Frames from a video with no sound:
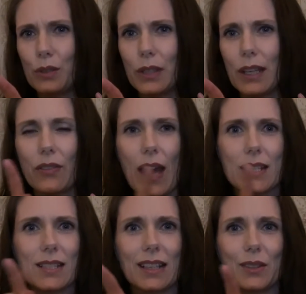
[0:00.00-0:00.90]
of like
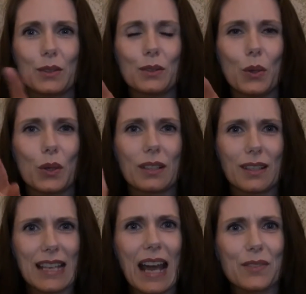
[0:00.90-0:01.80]
this, like look,
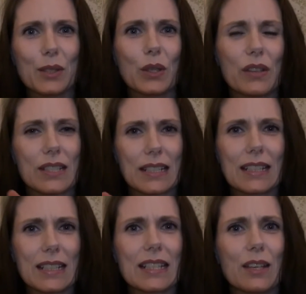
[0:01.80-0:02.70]
because I have to look at the
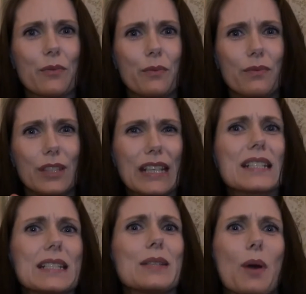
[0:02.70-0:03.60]
screen to see if you
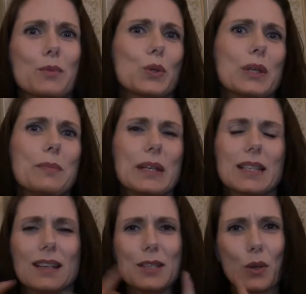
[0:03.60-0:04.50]
can see what I'm showing you
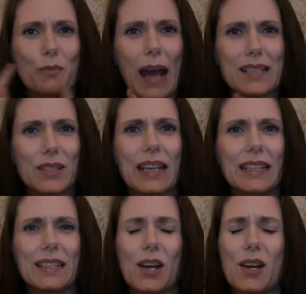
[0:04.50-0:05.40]
basically. So if my eyes are
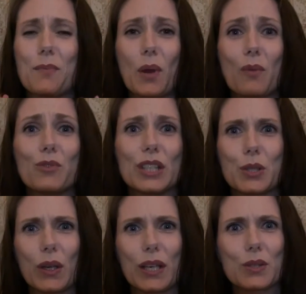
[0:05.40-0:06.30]
kind of darting about, I'm really
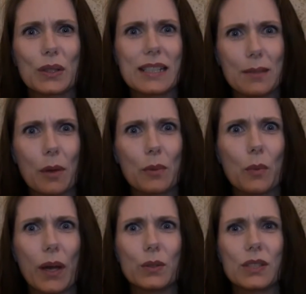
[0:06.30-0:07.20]
sorry, it's going to take me a wee
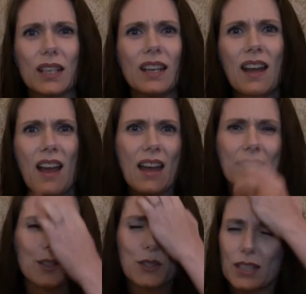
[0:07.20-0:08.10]
while to
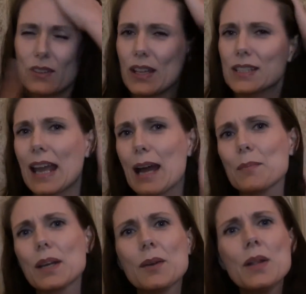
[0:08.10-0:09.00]
get used to this
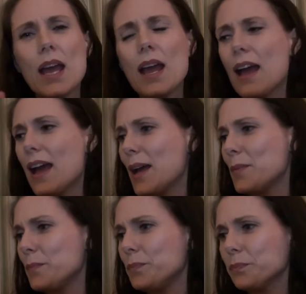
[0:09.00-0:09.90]
camera.
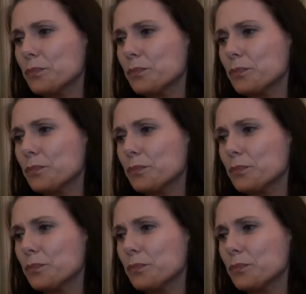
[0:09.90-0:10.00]
Um,